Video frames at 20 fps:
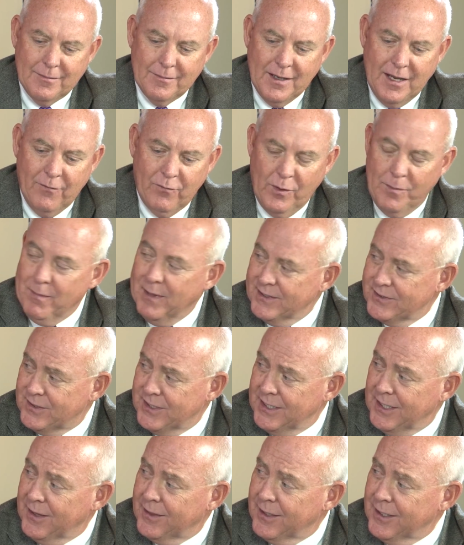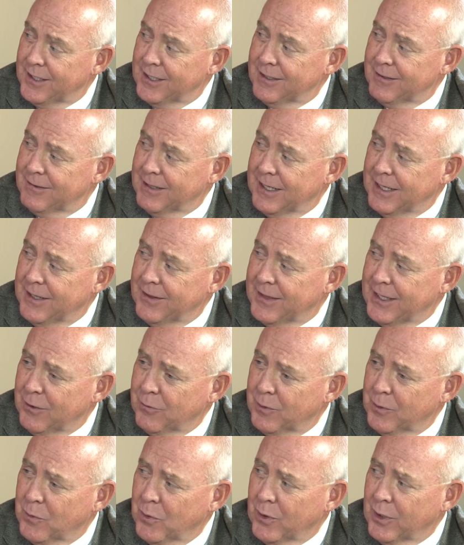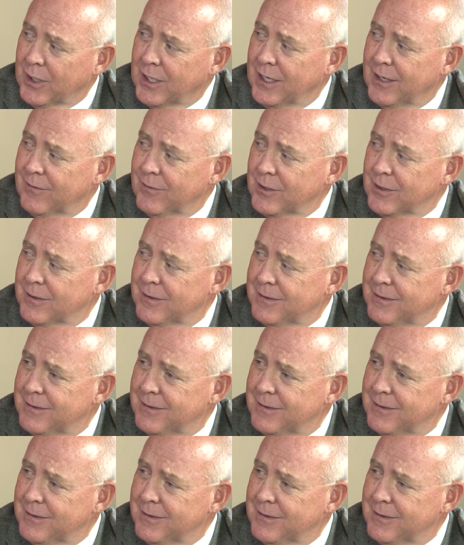Have we missed anything? Anything we want to cover?